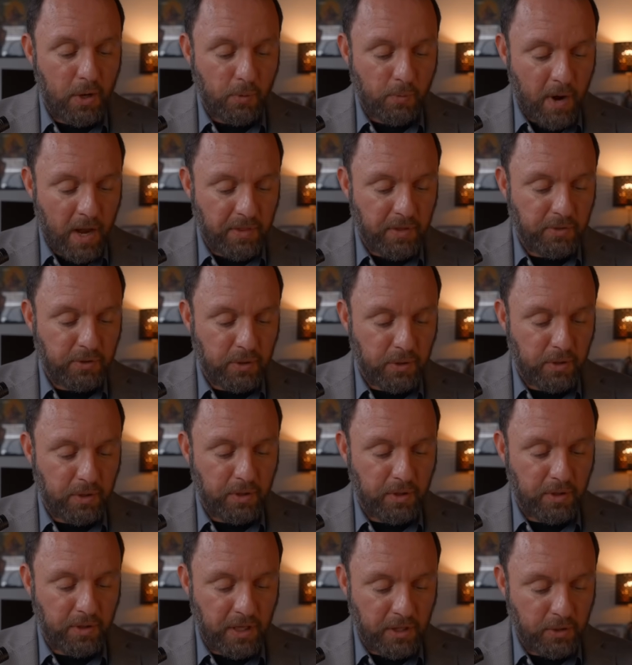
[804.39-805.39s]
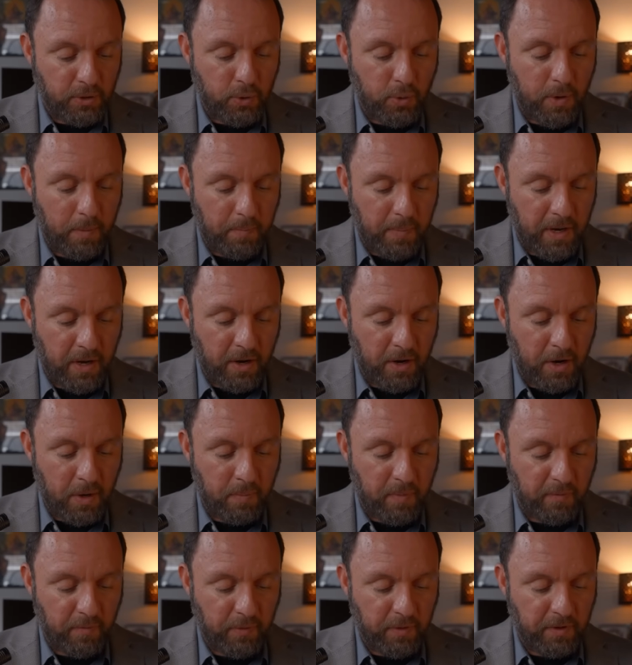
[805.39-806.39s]
rather than to appear
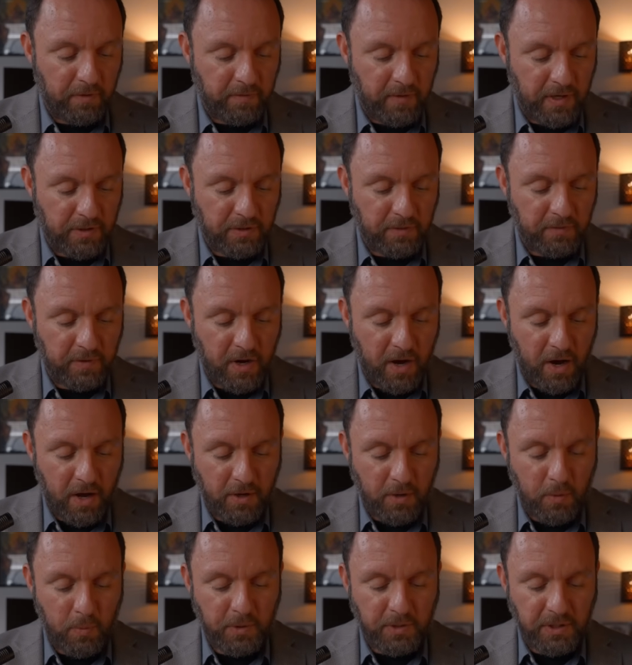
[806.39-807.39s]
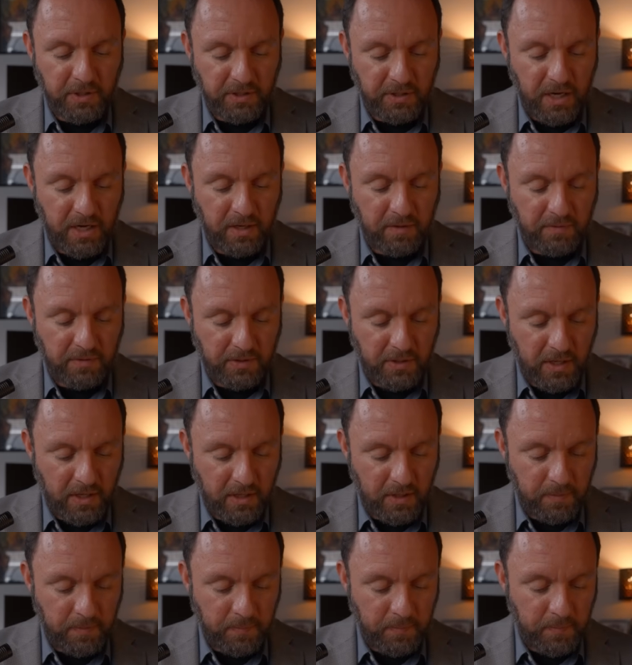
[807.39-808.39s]
before the face of God with the stain of
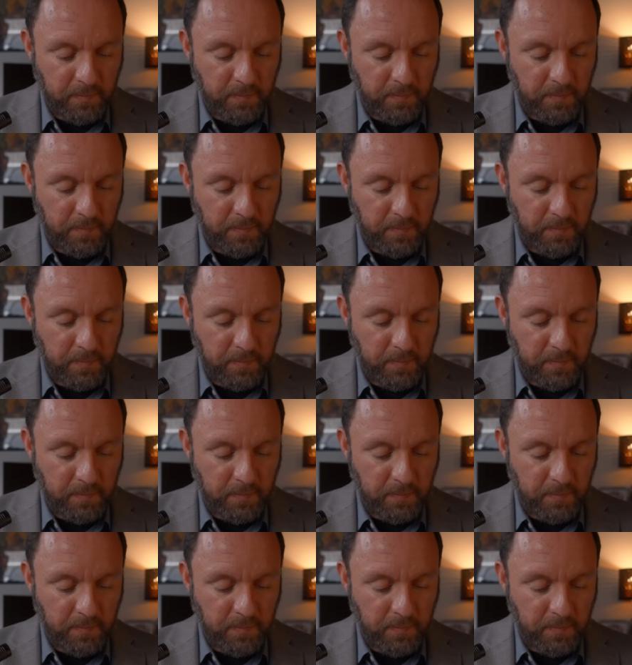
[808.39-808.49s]
sin.